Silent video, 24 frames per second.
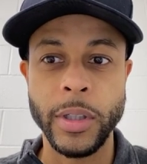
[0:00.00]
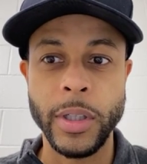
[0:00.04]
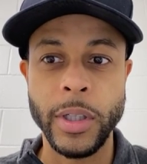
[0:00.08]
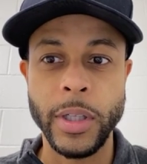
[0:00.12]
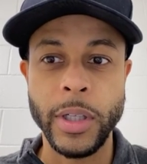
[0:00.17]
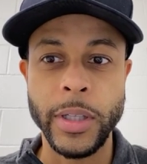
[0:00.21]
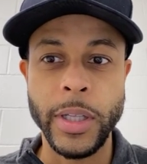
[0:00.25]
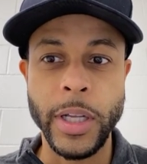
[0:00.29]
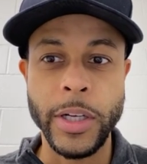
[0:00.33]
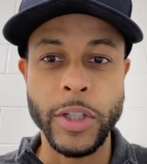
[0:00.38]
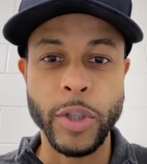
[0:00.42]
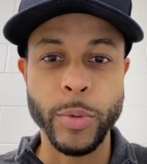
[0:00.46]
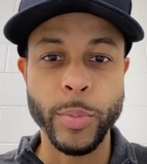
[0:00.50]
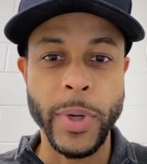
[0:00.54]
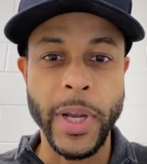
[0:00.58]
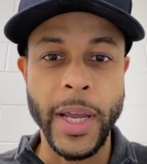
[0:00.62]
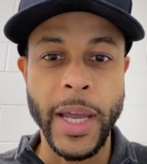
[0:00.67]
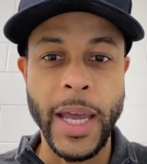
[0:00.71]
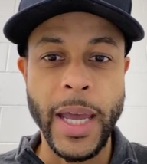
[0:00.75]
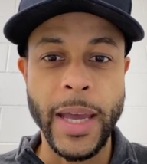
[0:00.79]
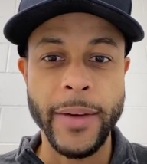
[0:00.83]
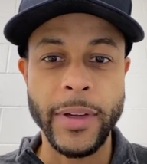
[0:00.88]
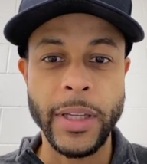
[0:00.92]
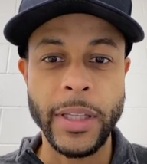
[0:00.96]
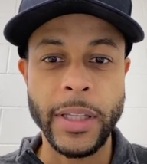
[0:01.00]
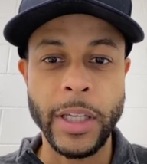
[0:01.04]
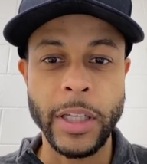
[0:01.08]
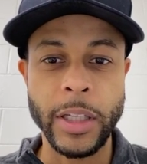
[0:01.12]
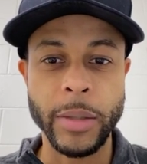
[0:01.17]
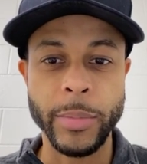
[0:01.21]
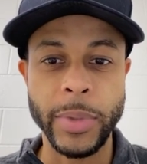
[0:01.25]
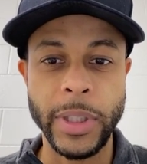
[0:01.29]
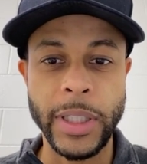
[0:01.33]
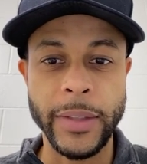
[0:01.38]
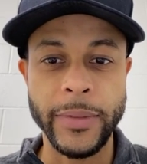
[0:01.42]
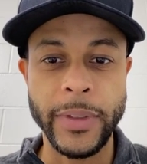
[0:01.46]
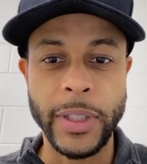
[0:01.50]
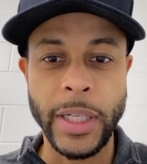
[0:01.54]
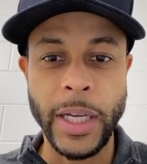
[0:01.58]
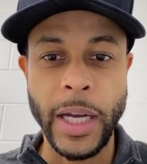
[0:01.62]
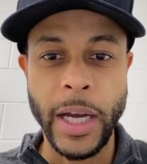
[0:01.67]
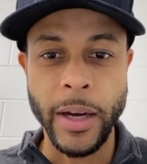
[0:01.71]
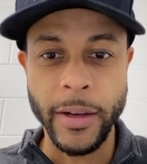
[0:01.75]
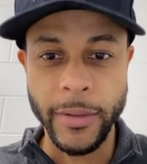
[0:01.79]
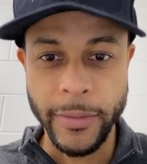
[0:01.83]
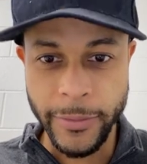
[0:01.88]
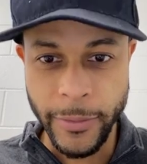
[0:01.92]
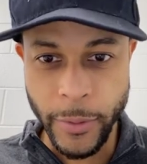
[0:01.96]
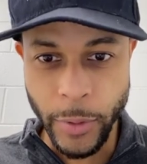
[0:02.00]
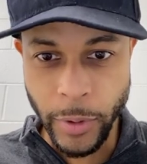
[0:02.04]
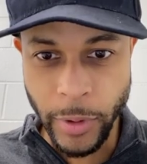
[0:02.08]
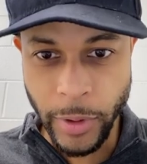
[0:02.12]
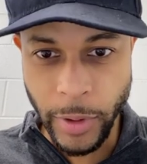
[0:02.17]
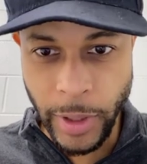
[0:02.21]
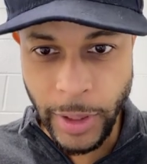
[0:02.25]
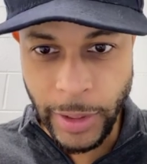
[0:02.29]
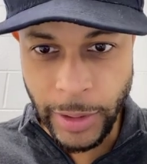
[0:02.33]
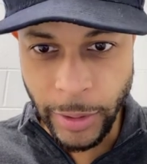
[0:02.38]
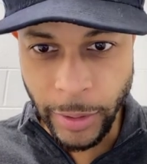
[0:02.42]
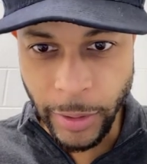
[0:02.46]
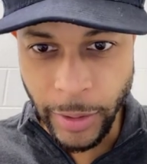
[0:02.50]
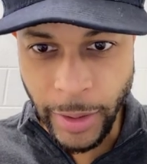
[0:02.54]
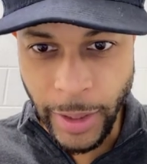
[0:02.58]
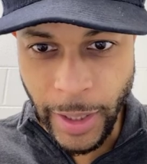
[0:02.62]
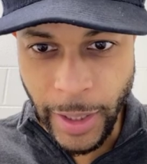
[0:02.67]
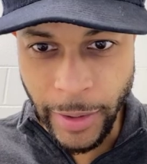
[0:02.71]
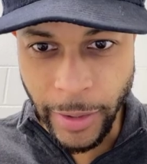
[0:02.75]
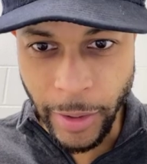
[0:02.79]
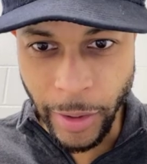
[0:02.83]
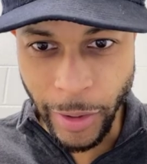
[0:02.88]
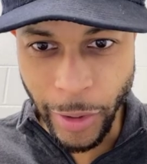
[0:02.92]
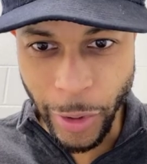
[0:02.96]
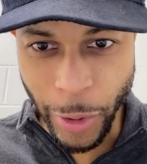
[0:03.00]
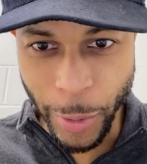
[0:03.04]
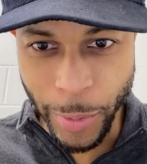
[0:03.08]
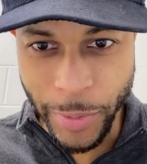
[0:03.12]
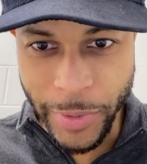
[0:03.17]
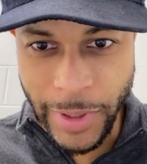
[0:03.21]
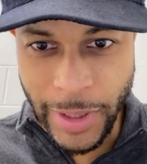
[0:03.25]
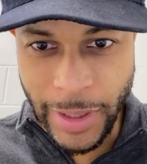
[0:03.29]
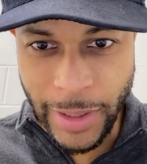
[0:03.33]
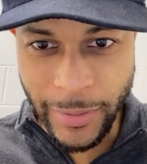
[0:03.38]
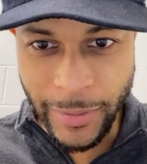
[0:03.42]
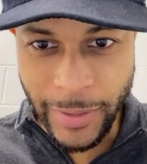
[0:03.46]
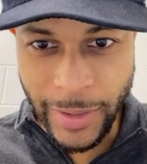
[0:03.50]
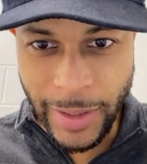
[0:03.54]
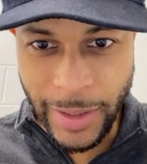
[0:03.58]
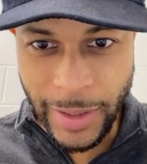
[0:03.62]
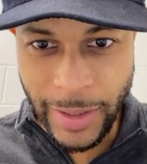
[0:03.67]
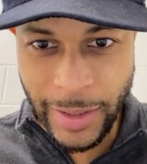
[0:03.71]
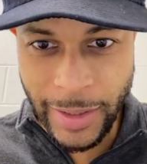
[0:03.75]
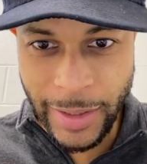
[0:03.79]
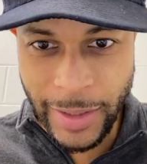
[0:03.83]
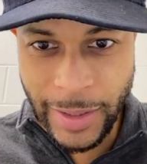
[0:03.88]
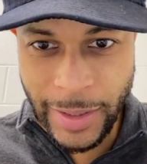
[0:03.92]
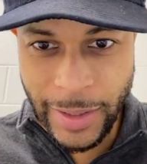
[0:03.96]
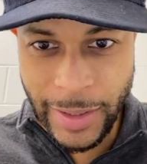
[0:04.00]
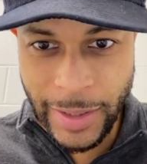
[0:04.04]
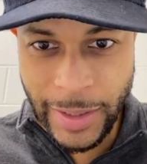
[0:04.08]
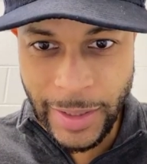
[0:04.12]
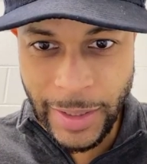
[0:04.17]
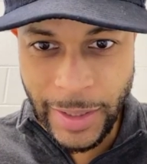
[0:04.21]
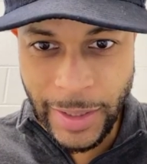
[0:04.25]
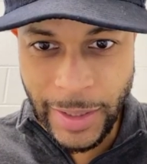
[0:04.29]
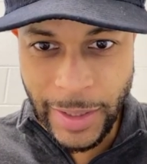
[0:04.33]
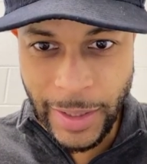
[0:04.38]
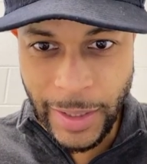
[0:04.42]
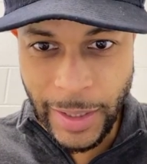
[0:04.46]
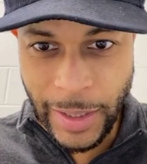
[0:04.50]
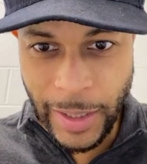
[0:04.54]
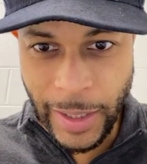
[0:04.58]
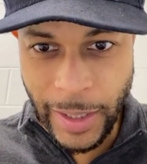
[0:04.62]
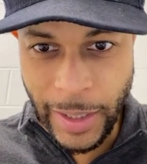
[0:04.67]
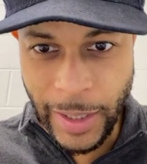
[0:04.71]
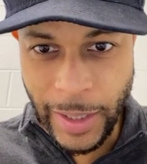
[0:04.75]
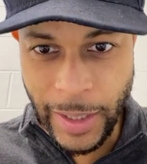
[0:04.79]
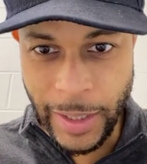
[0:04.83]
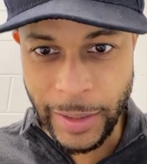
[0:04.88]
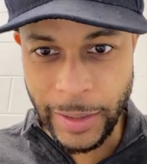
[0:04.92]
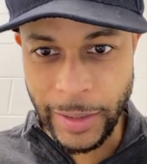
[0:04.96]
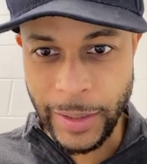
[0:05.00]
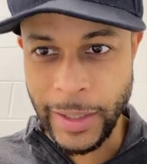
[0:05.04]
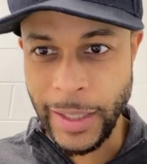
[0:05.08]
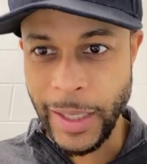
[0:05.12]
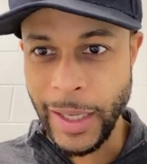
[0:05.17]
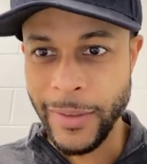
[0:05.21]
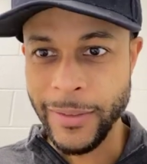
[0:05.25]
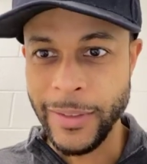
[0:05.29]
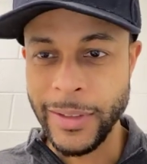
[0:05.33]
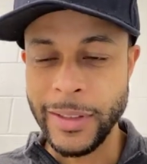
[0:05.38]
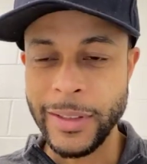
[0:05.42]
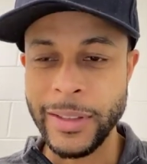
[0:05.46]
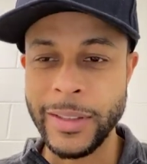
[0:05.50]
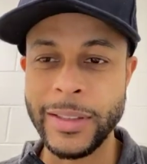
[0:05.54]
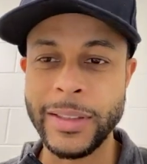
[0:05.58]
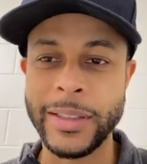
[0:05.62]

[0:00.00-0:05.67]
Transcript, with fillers: that you may have, anything you believe in God for. Hello, Heather Hope TV and Kevin.